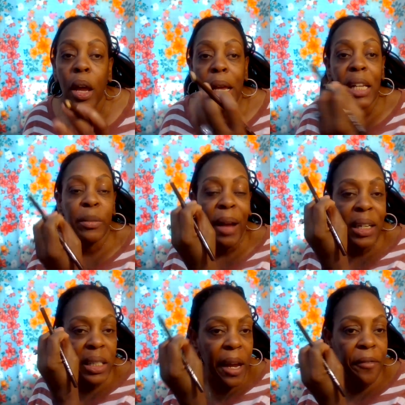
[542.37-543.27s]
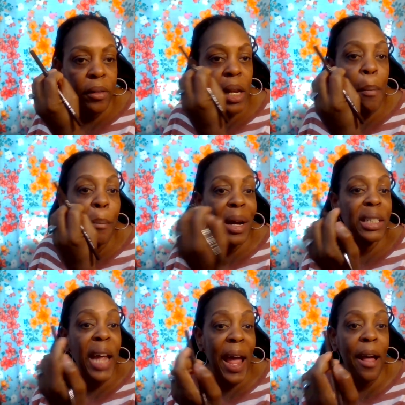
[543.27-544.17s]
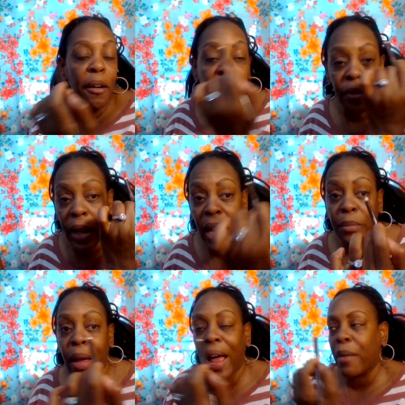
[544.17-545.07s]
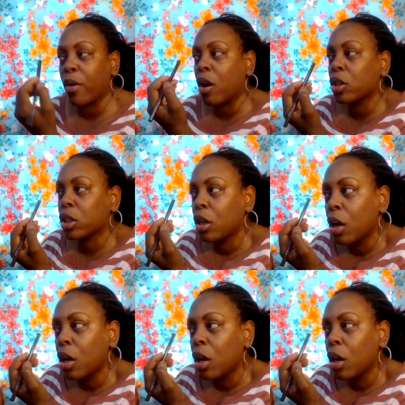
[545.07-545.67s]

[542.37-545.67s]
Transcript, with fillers: is my definitely must have in my eyebrows